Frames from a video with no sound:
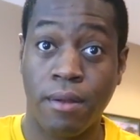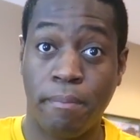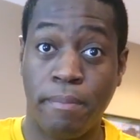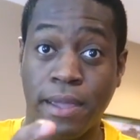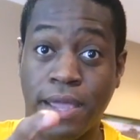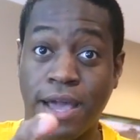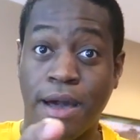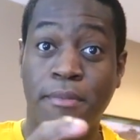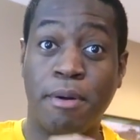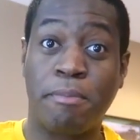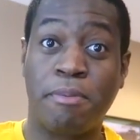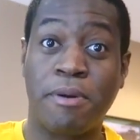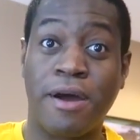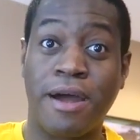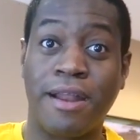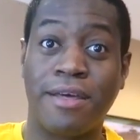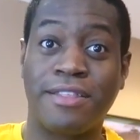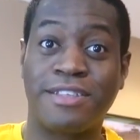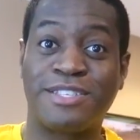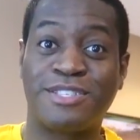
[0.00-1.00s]
Become a
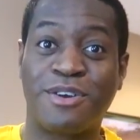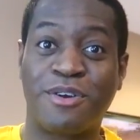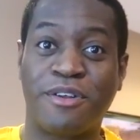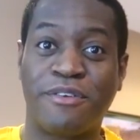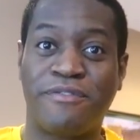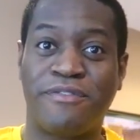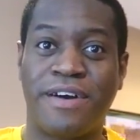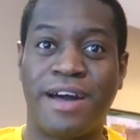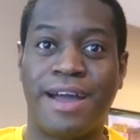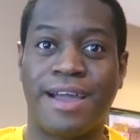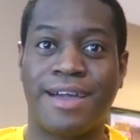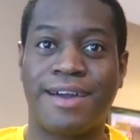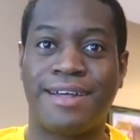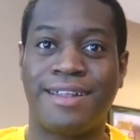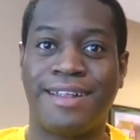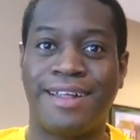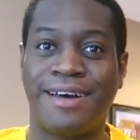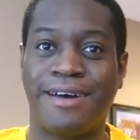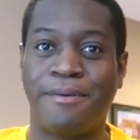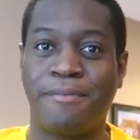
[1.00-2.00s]
part of the Certified
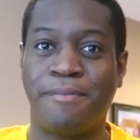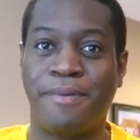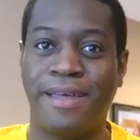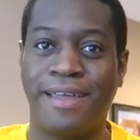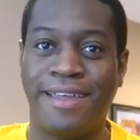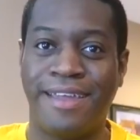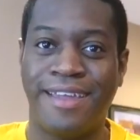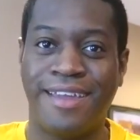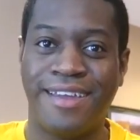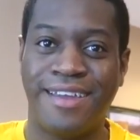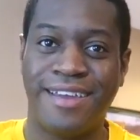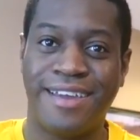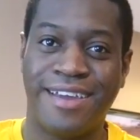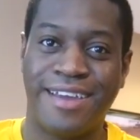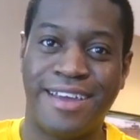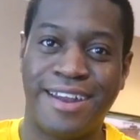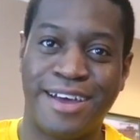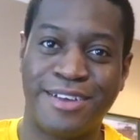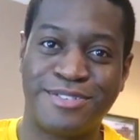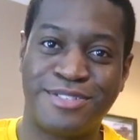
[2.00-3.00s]
Club,
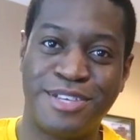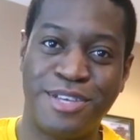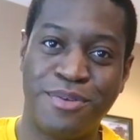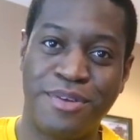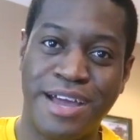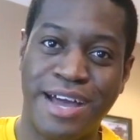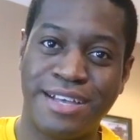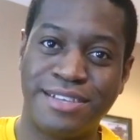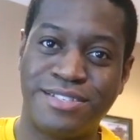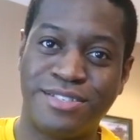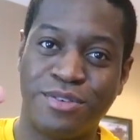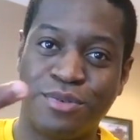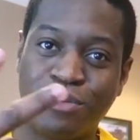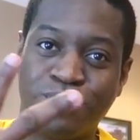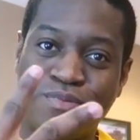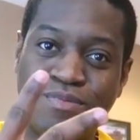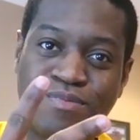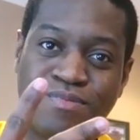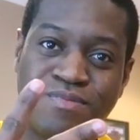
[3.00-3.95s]
and I'll see you guys soon.